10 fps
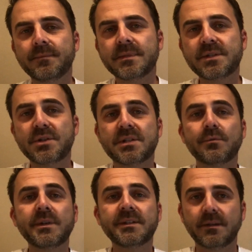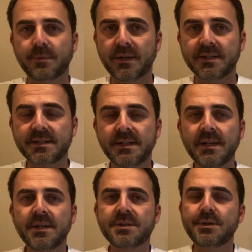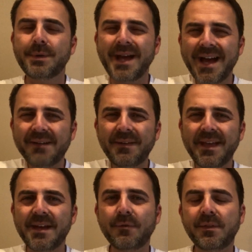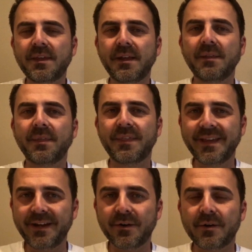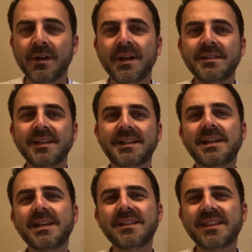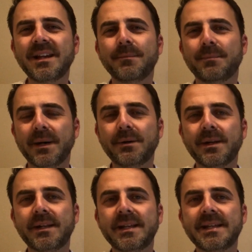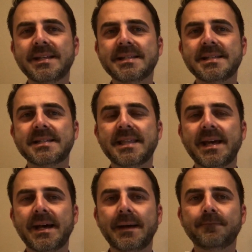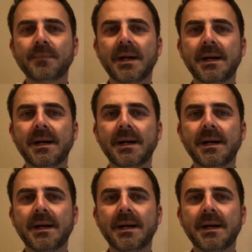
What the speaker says: suggested retail price. So you have everything there. The key thing about it is that